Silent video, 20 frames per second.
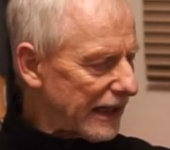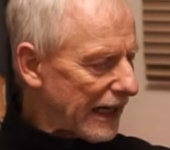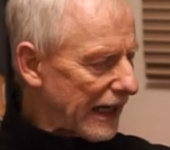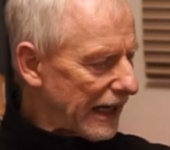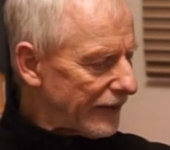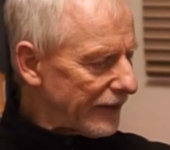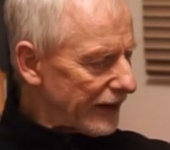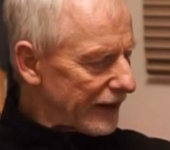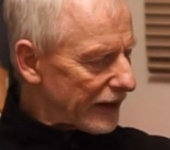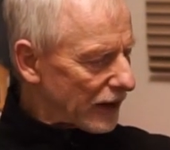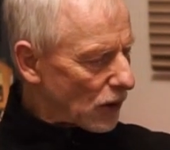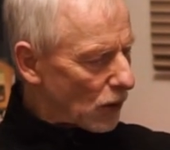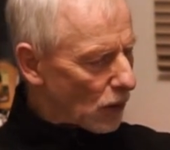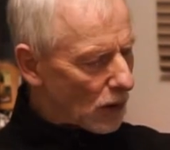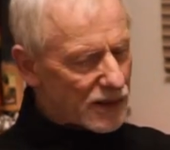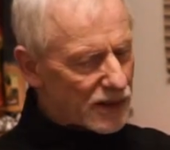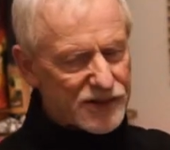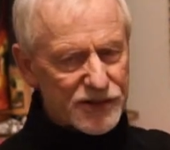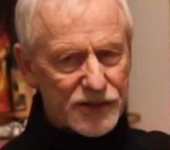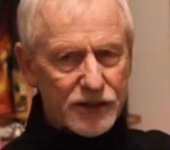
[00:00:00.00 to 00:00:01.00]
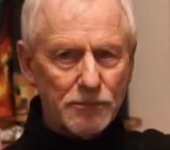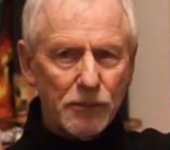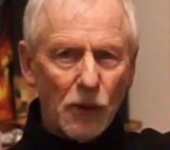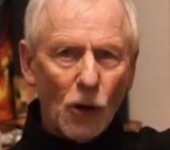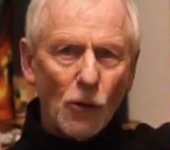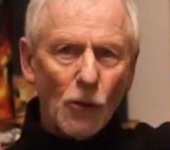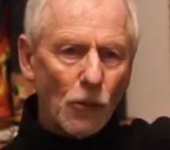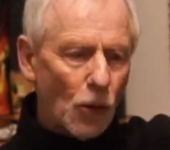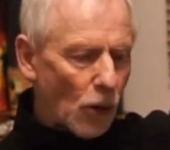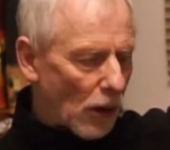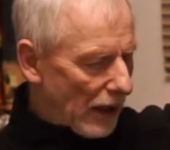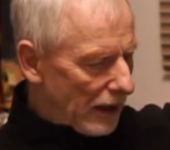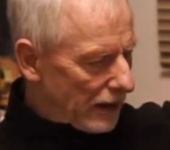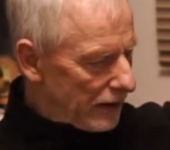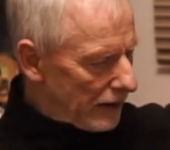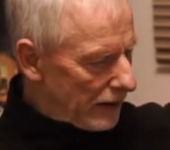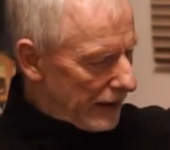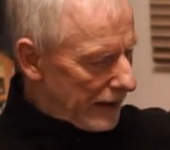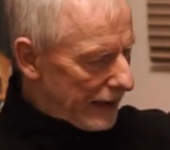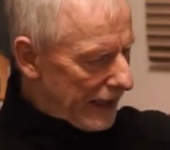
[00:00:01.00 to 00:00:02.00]
And then, of course, the Bowmore
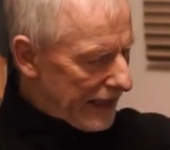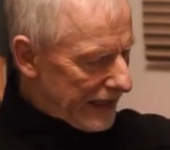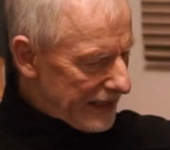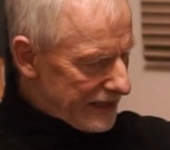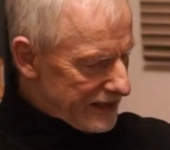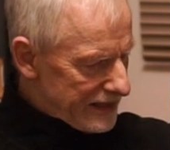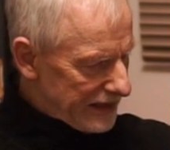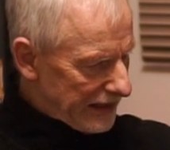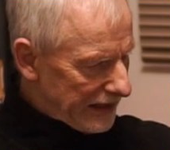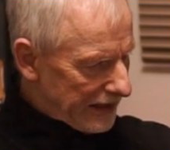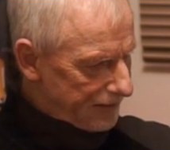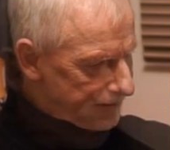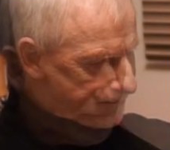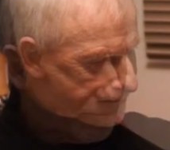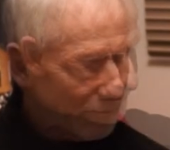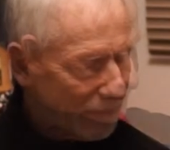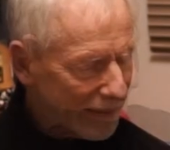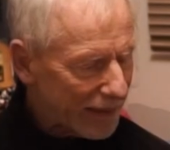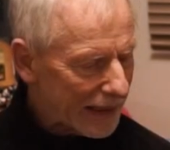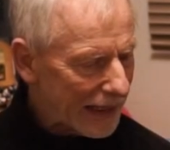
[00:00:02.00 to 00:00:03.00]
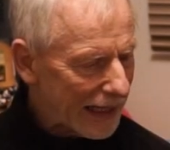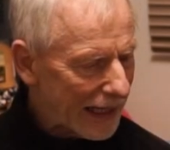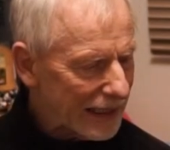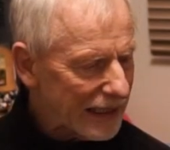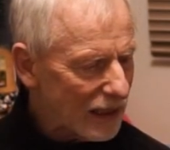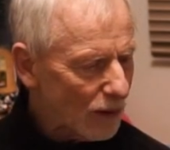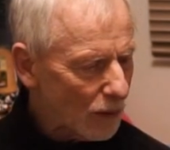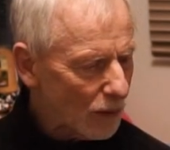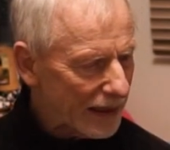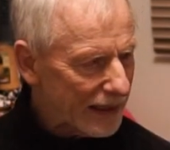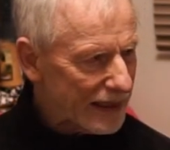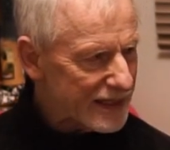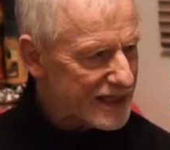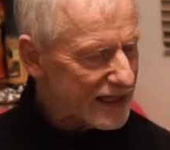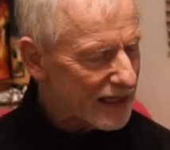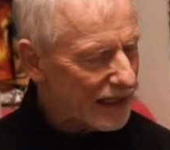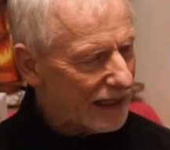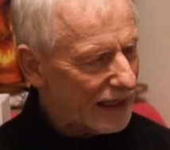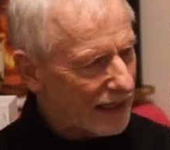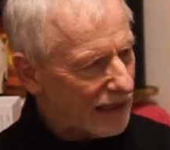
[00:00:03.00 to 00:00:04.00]
18. But
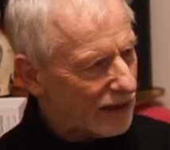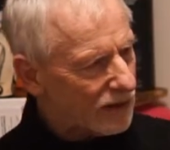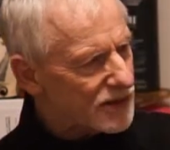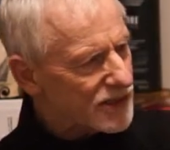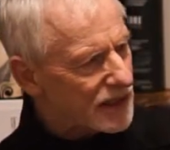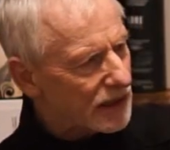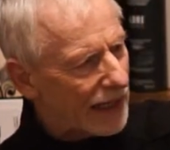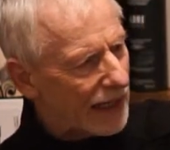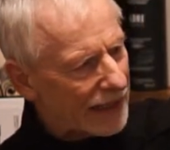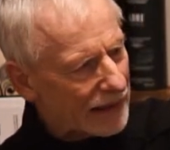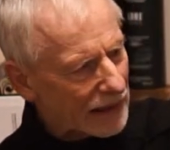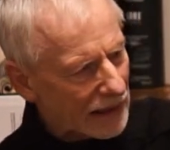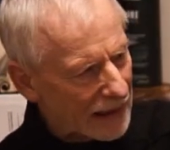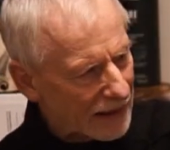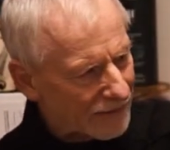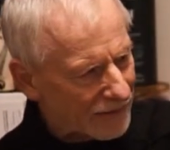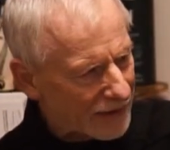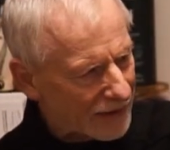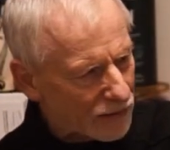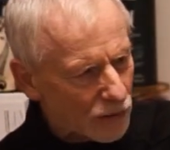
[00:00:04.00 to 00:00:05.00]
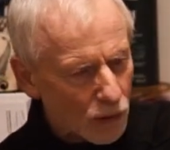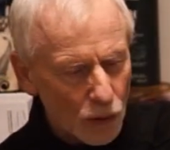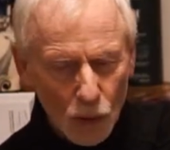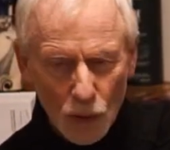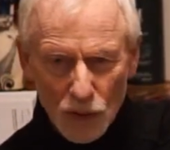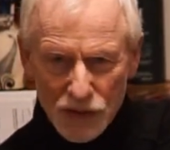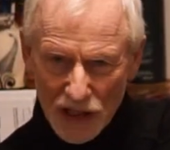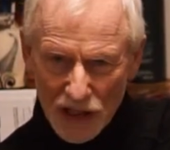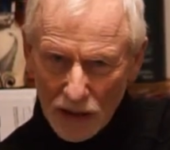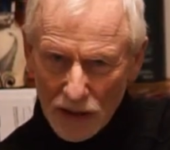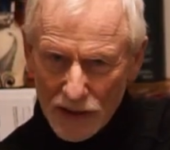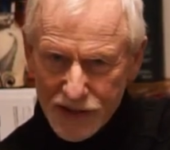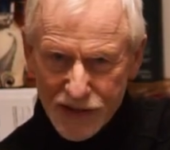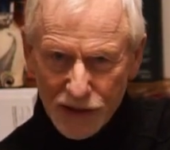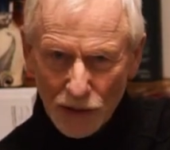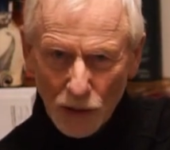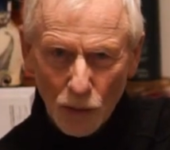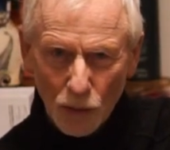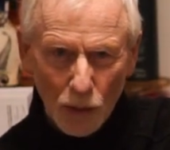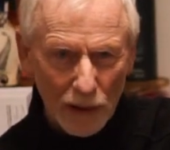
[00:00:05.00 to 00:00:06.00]
anyways, here's Glenlivet, who was
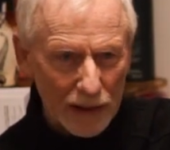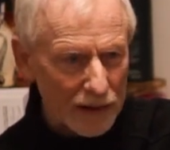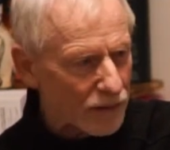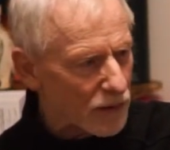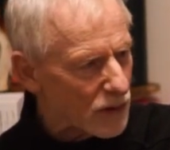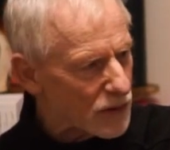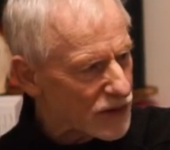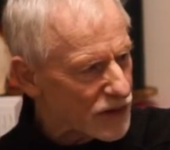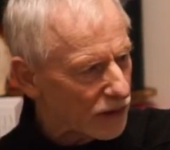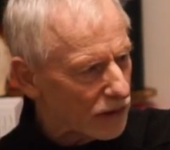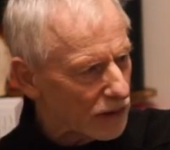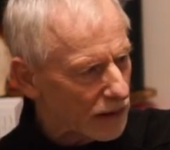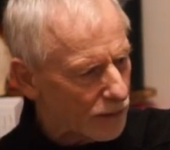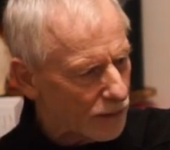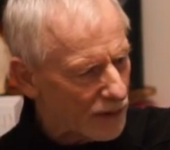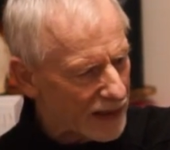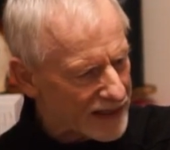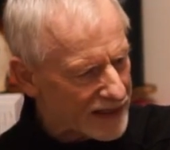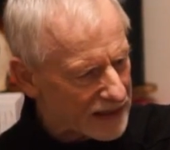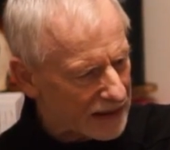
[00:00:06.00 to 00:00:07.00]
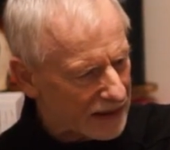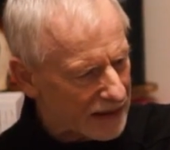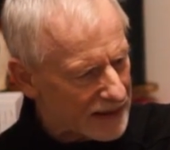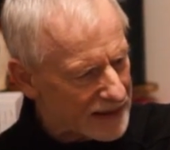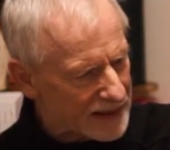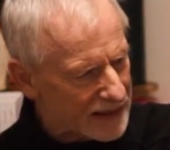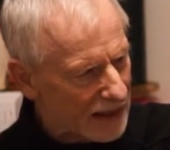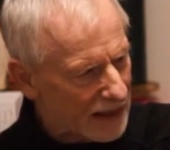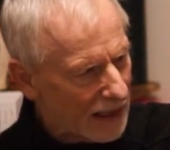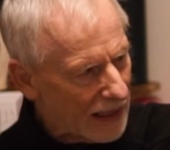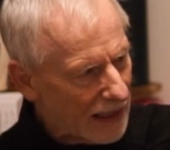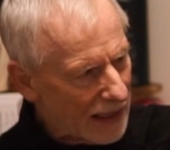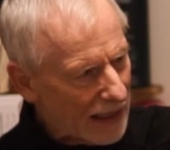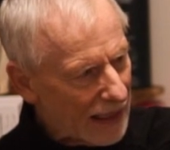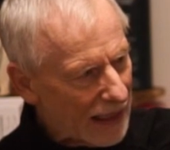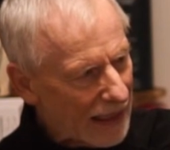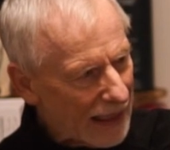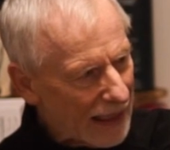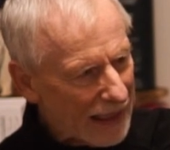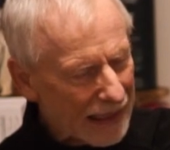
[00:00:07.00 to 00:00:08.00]
also one of those early whiskeys.
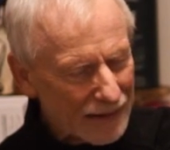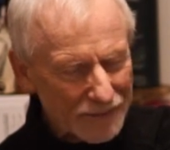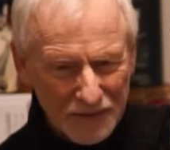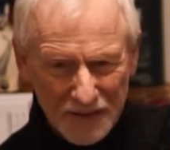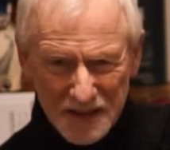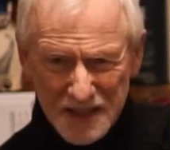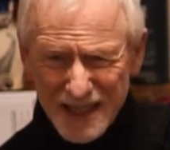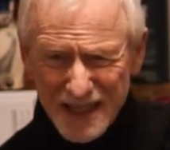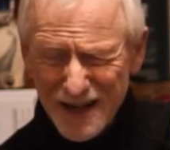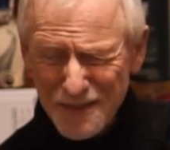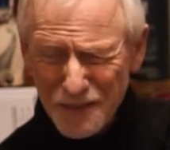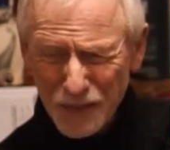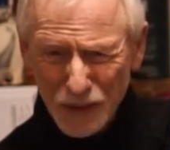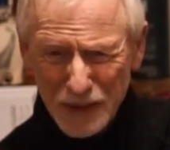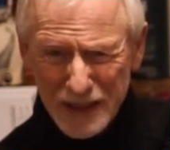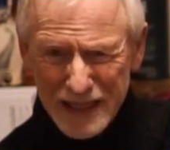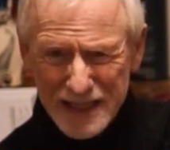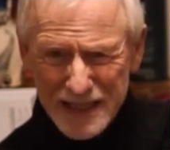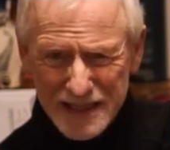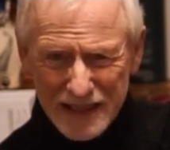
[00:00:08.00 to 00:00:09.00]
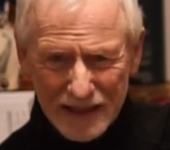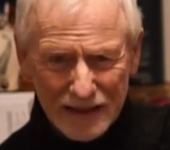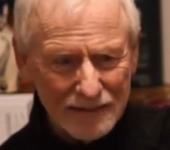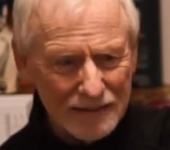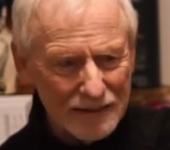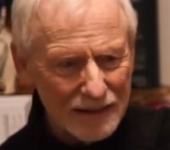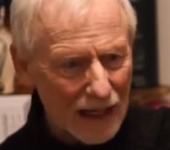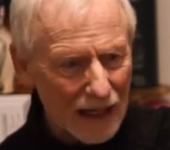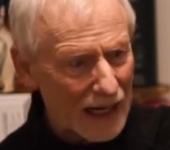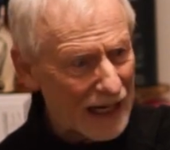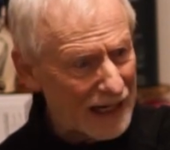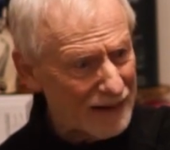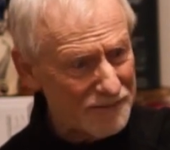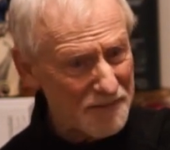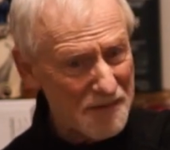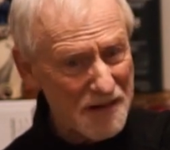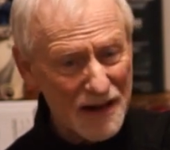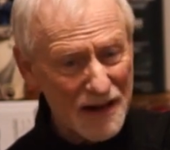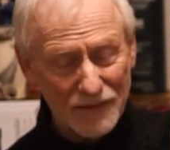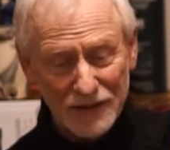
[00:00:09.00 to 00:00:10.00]
And for some reason, I've
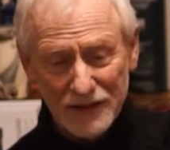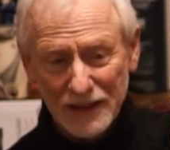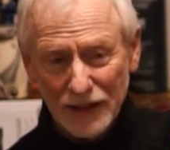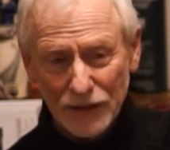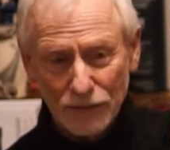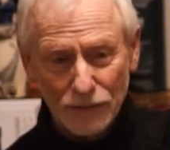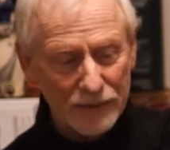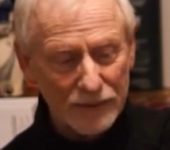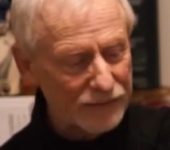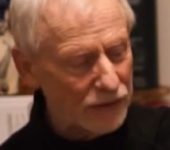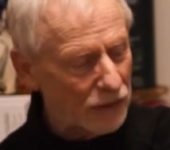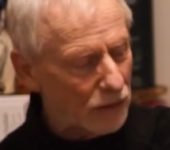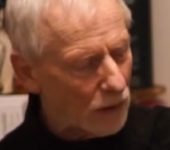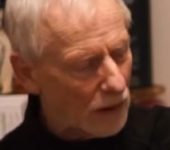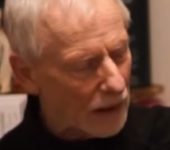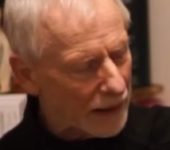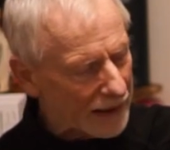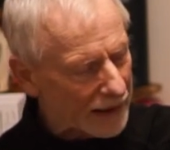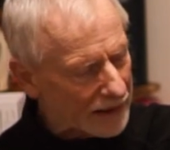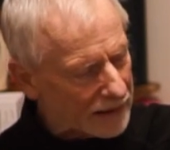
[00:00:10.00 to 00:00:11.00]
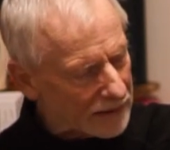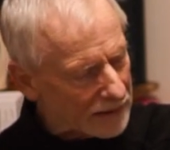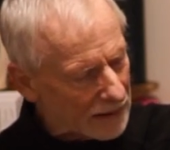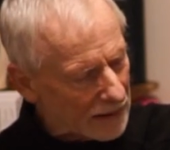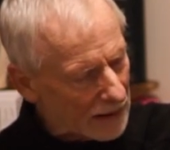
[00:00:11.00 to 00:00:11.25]
never done a review on it.